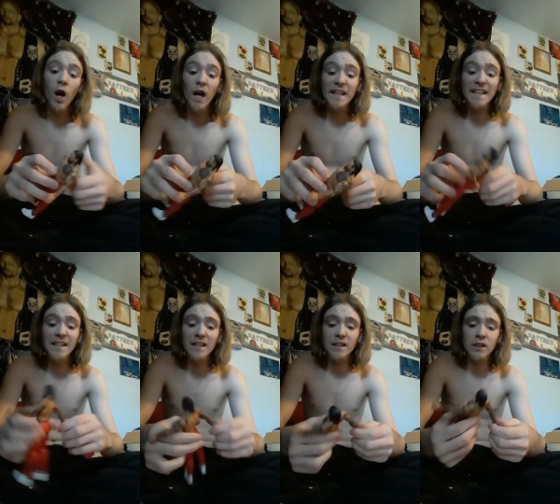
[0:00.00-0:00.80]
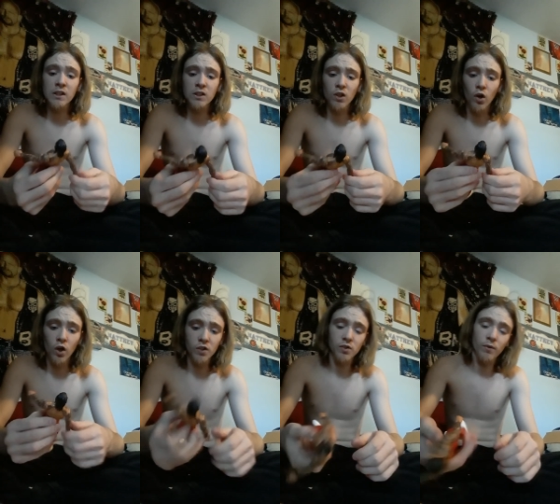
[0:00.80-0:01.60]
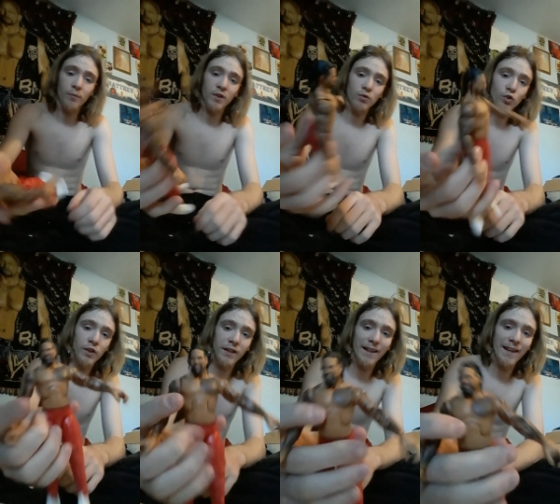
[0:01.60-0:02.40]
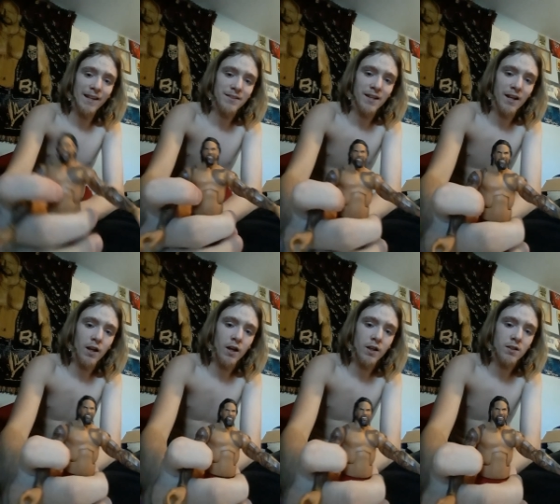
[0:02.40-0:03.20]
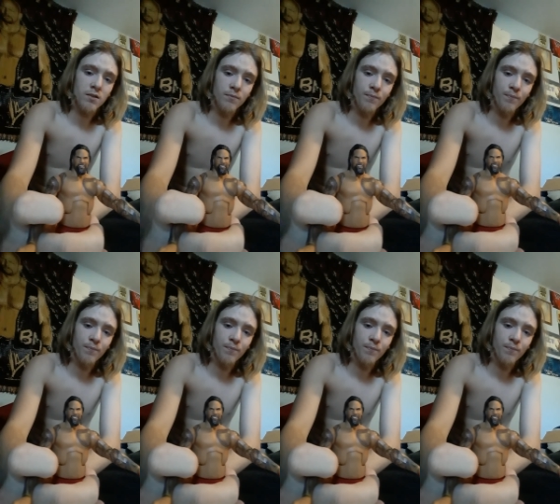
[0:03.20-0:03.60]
He is awesome. I mean, look at that head scan, guys.